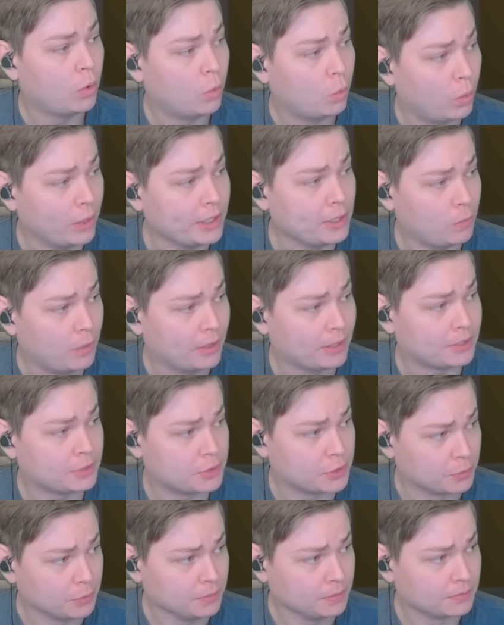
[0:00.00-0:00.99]
What you want to
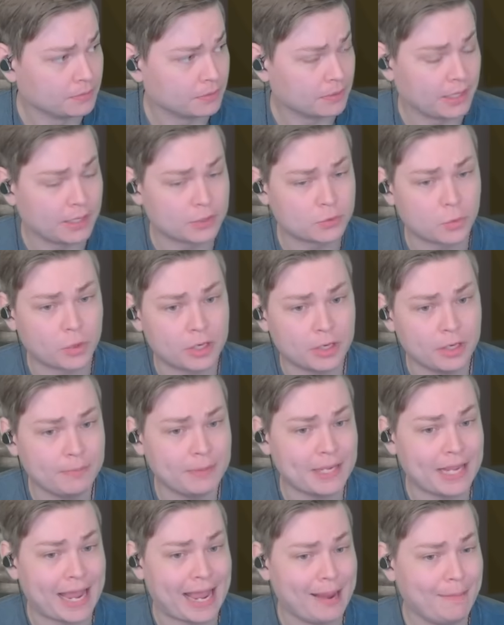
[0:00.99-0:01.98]
do is we're going to
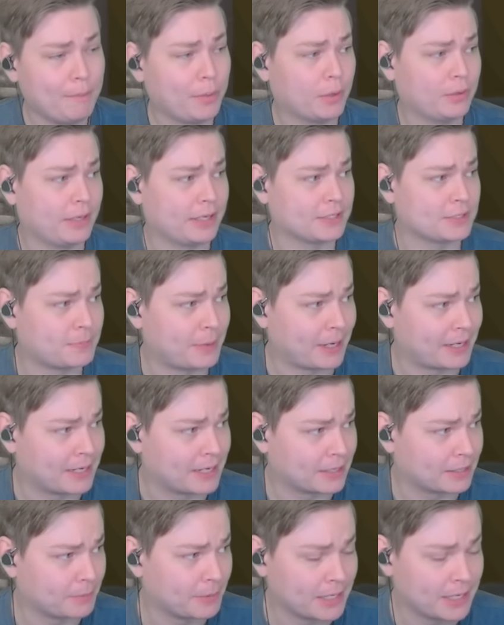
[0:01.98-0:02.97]
be Emberlight
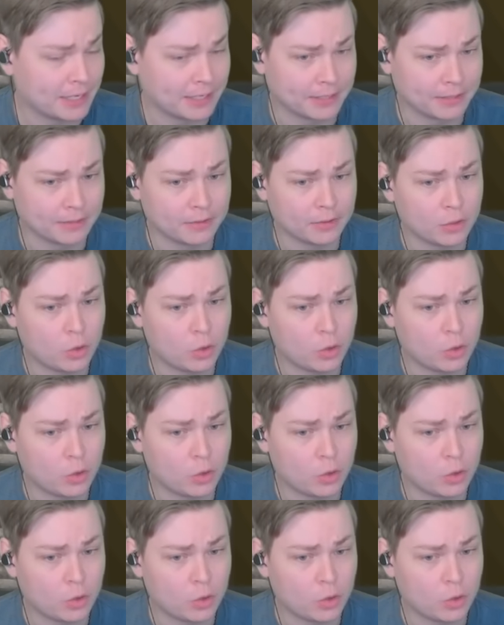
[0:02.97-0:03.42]
specking at the beginning.